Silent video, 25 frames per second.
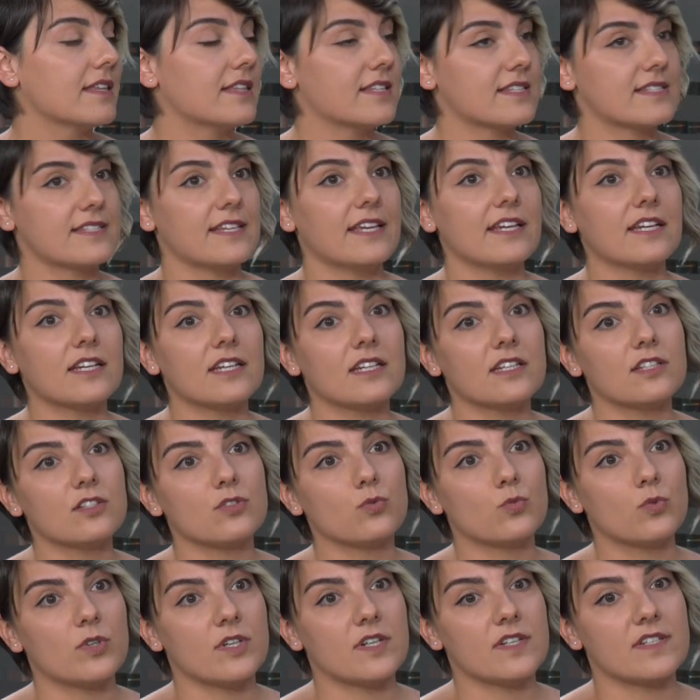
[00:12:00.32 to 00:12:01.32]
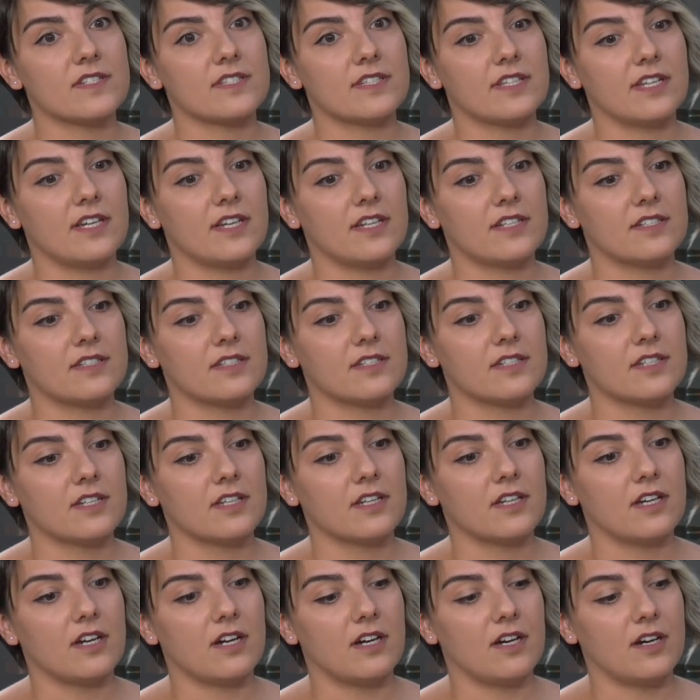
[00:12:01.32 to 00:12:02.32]
The second was that
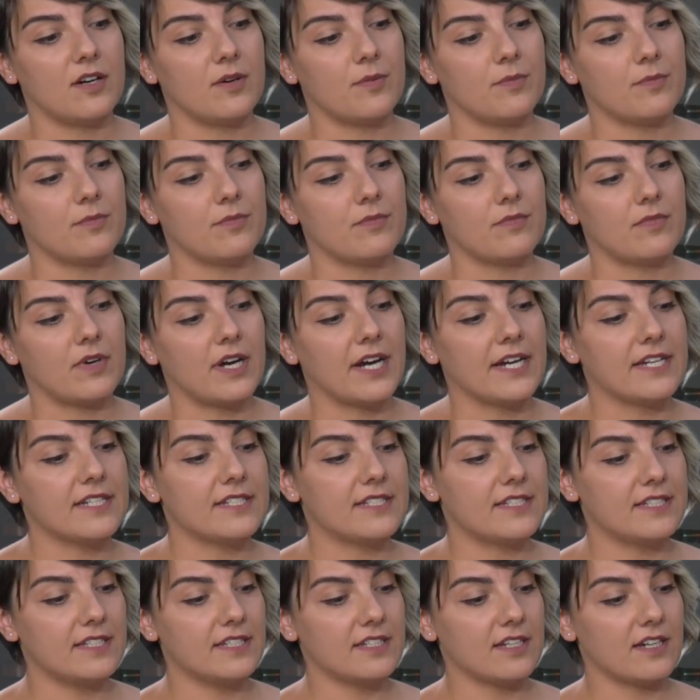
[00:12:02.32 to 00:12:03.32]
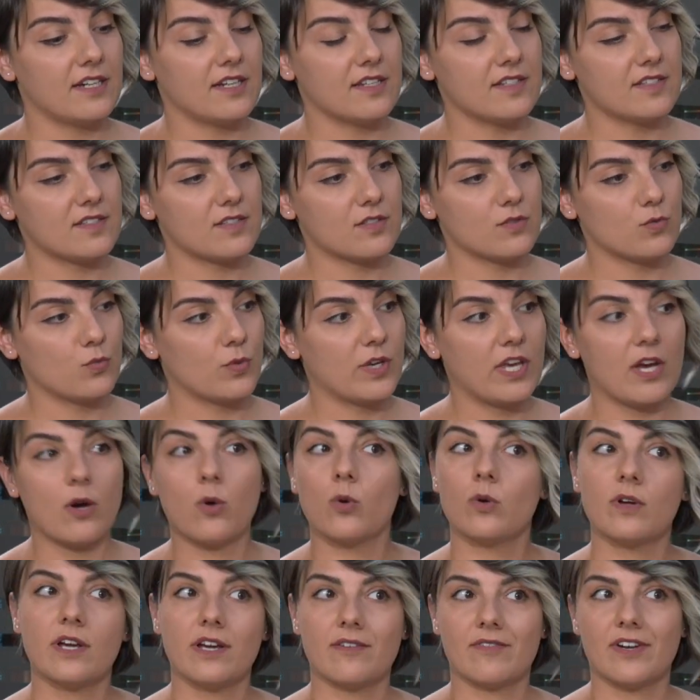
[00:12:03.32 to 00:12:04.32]
um, ideas, we
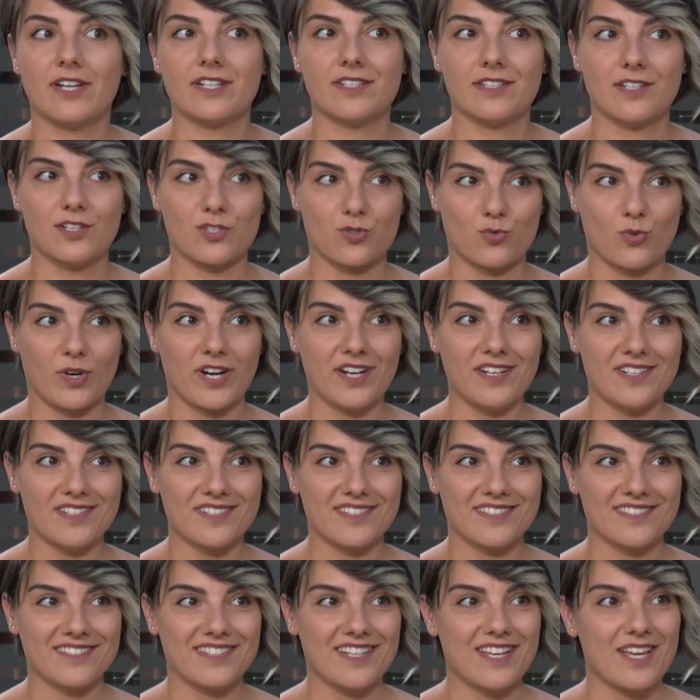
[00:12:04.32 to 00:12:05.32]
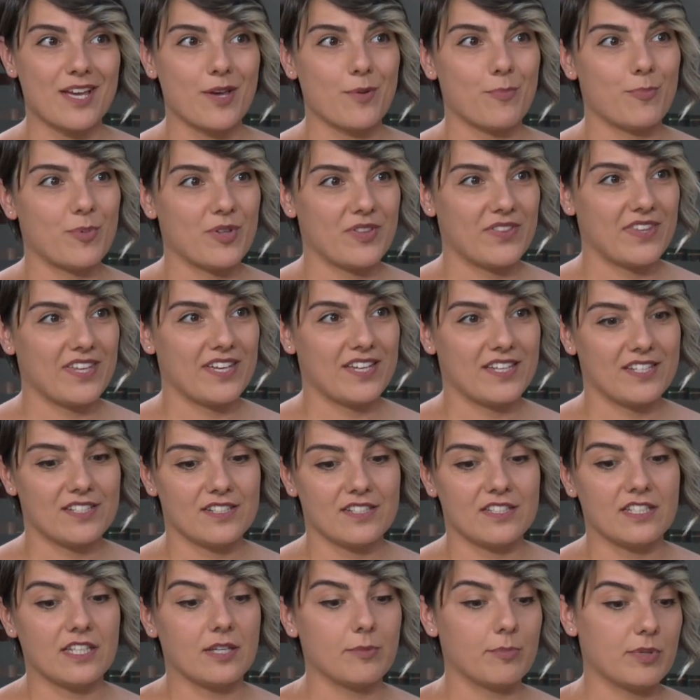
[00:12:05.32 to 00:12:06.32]
all have ideas, right? but
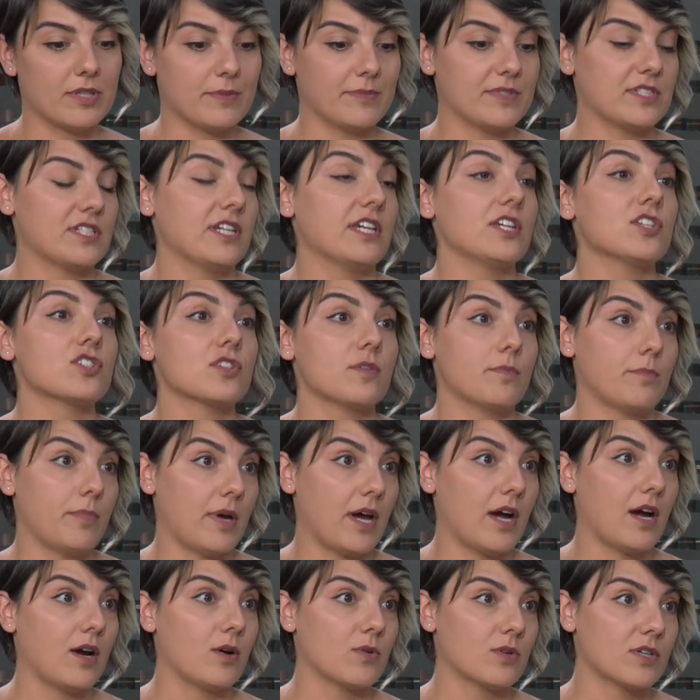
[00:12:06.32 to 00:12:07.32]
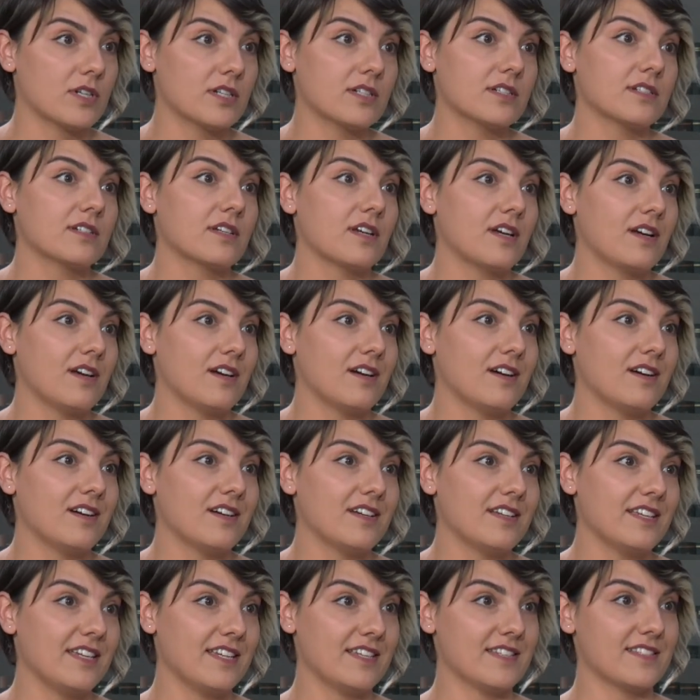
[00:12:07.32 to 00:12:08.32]
then the implementation power
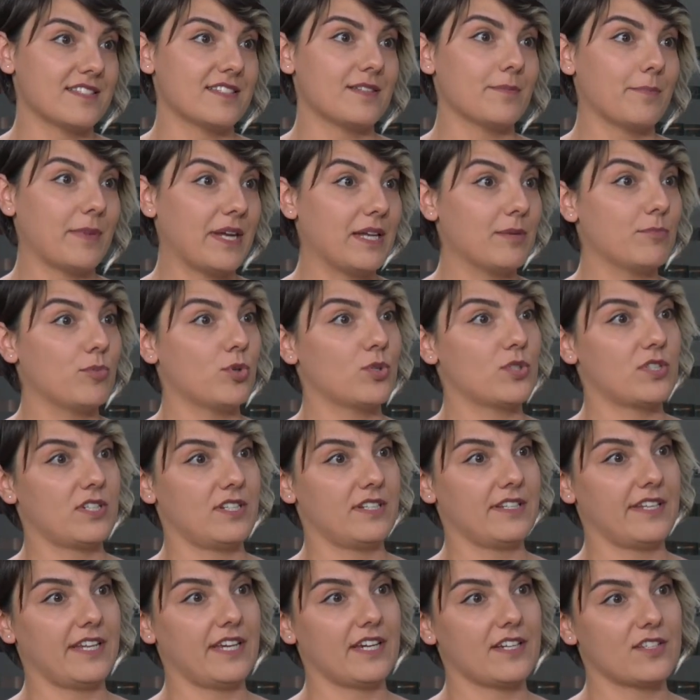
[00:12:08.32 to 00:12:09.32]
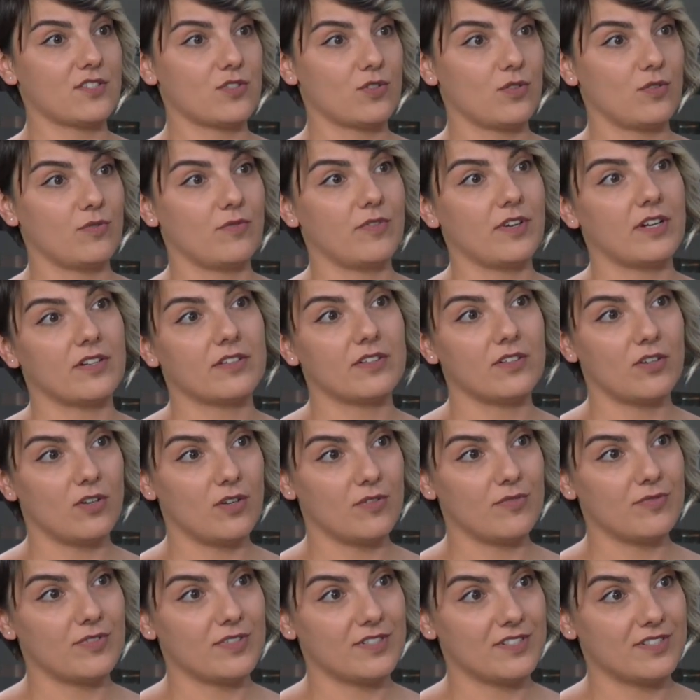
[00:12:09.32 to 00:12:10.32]
uh, is the main bottleneck. So very
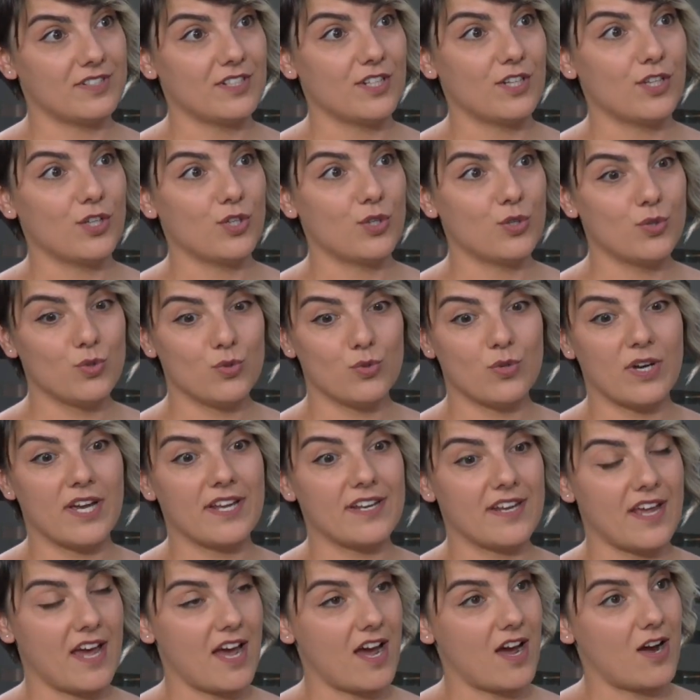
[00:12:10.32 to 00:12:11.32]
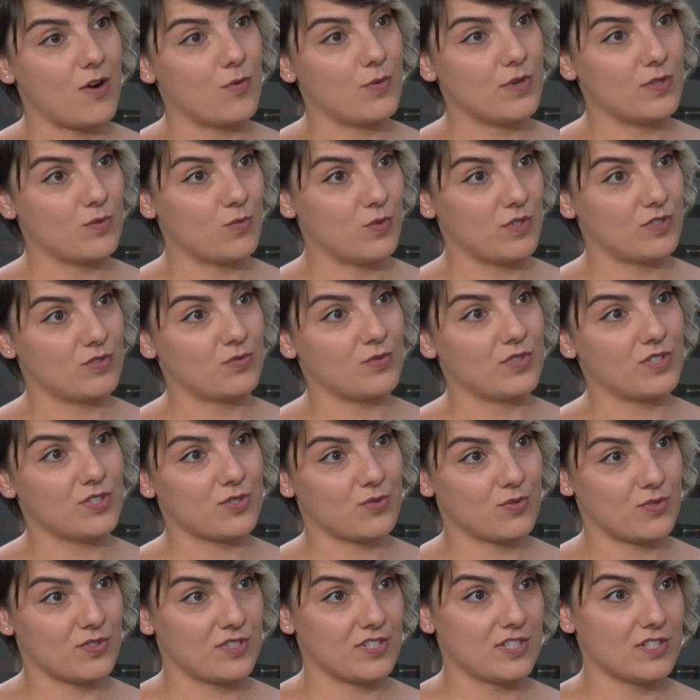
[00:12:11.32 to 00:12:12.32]
often, who and how with what
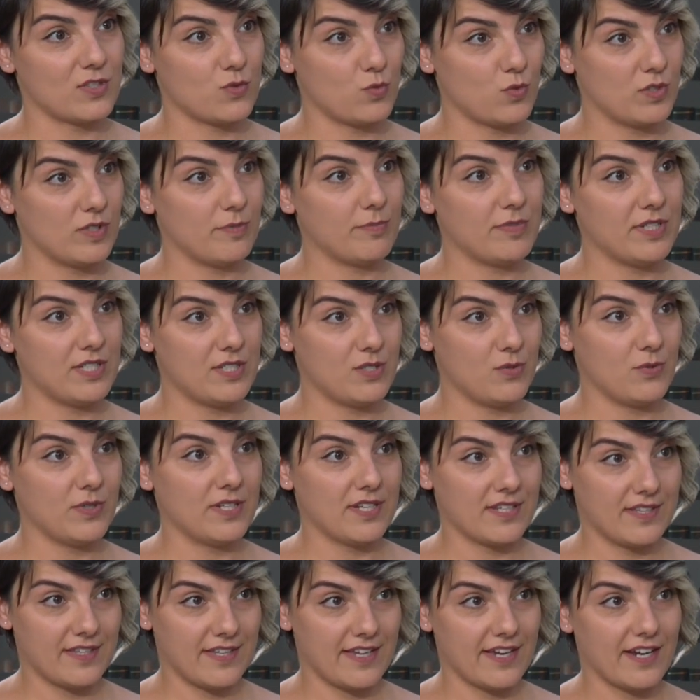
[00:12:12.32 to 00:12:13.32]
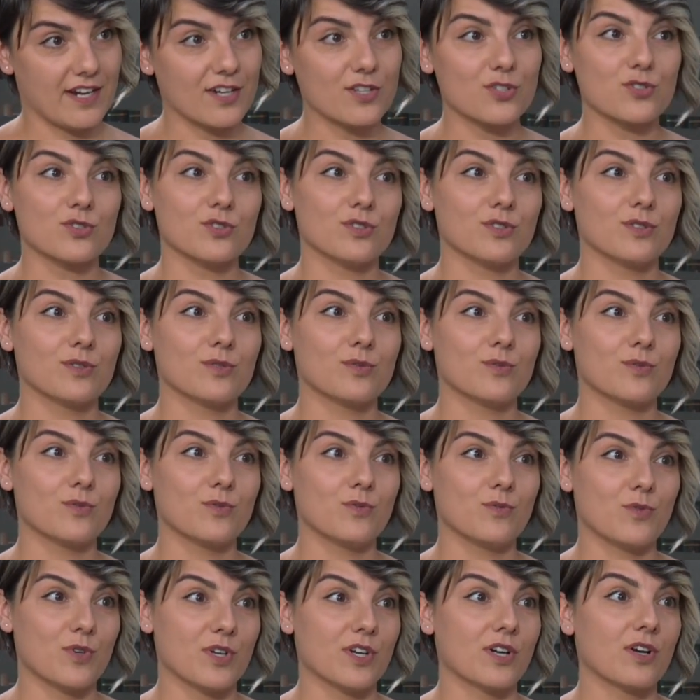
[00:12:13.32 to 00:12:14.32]
resources will be doing the actual
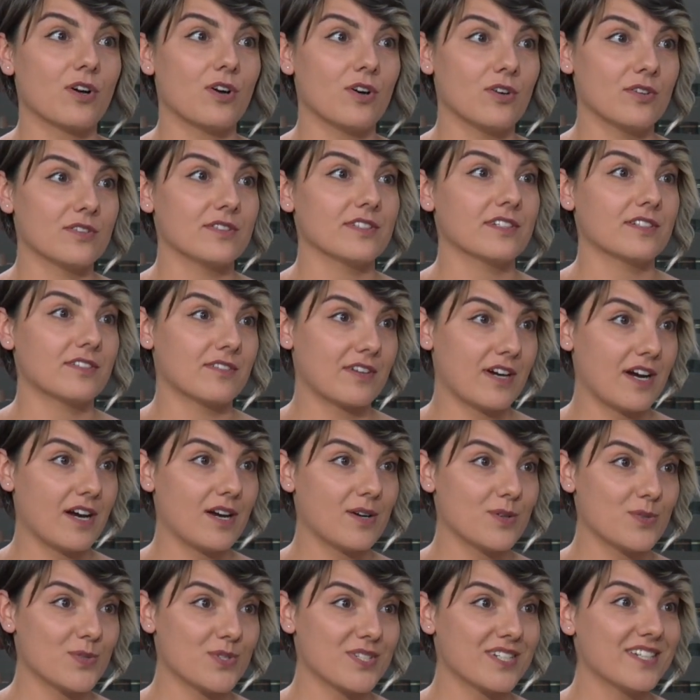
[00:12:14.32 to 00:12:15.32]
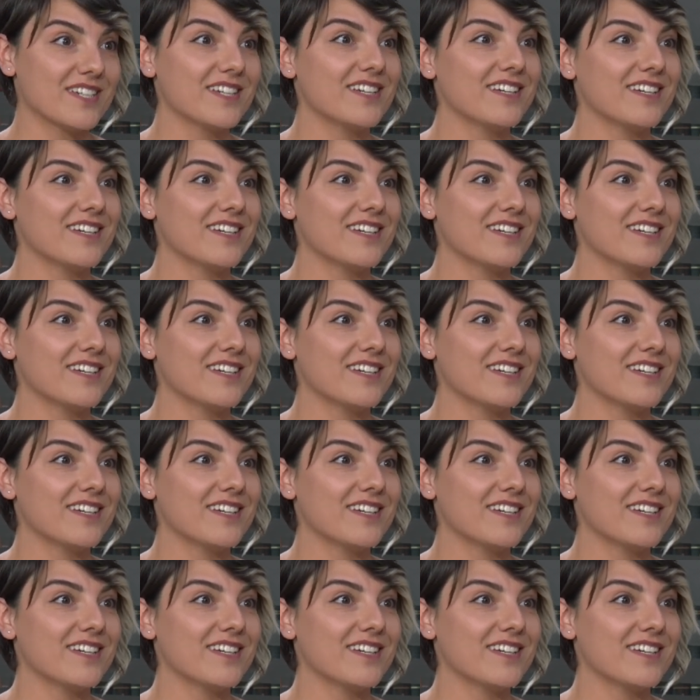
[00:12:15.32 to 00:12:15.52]
work on the ground